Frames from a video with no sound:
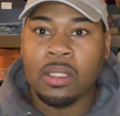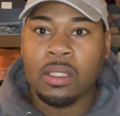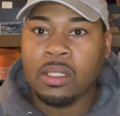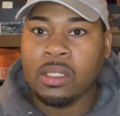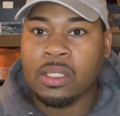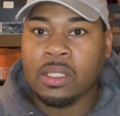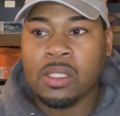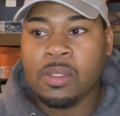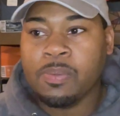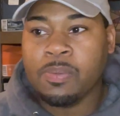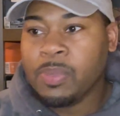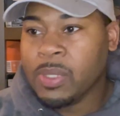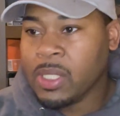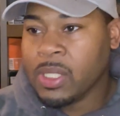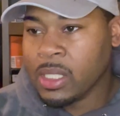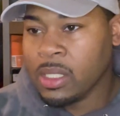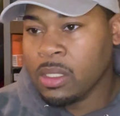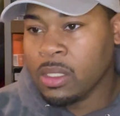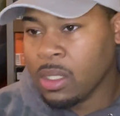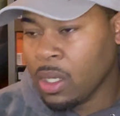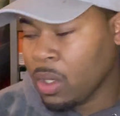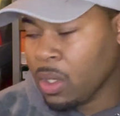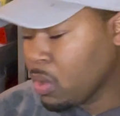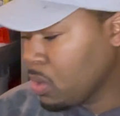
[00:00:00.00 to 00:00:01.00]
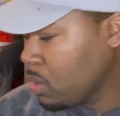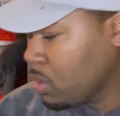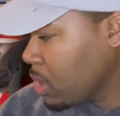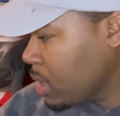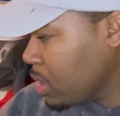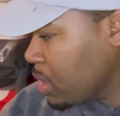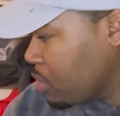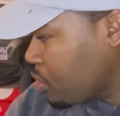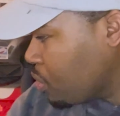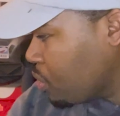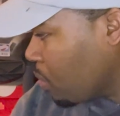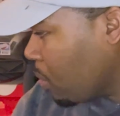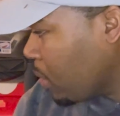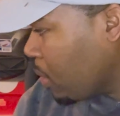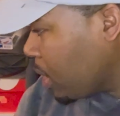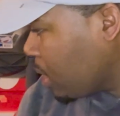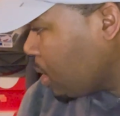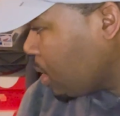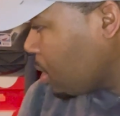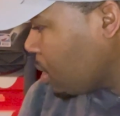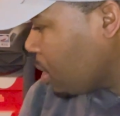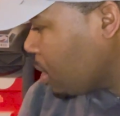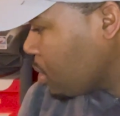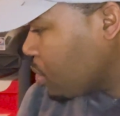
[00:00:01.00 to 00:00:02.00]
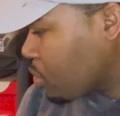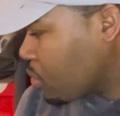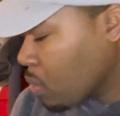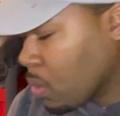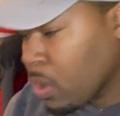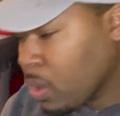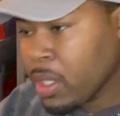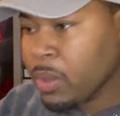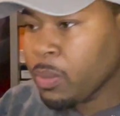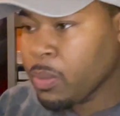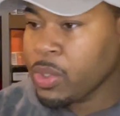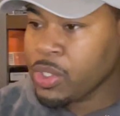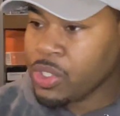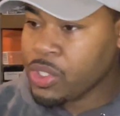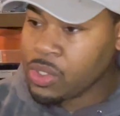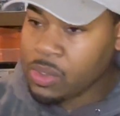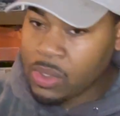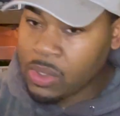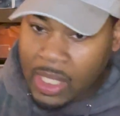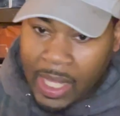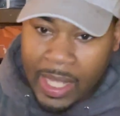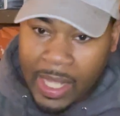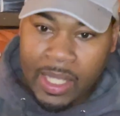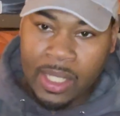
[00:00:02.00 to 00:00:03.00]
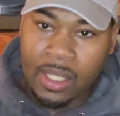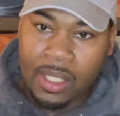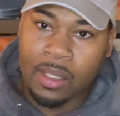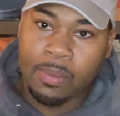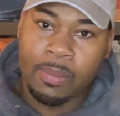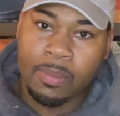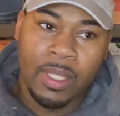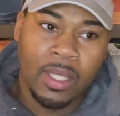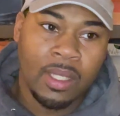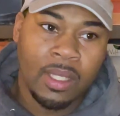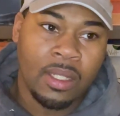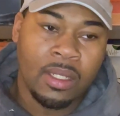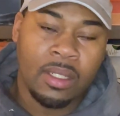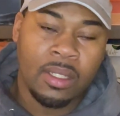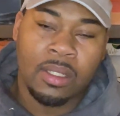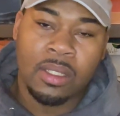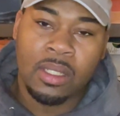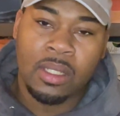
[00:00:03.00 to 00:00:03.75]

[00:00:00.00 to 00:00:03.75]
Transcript: Just, you know, enjoy what you like, man.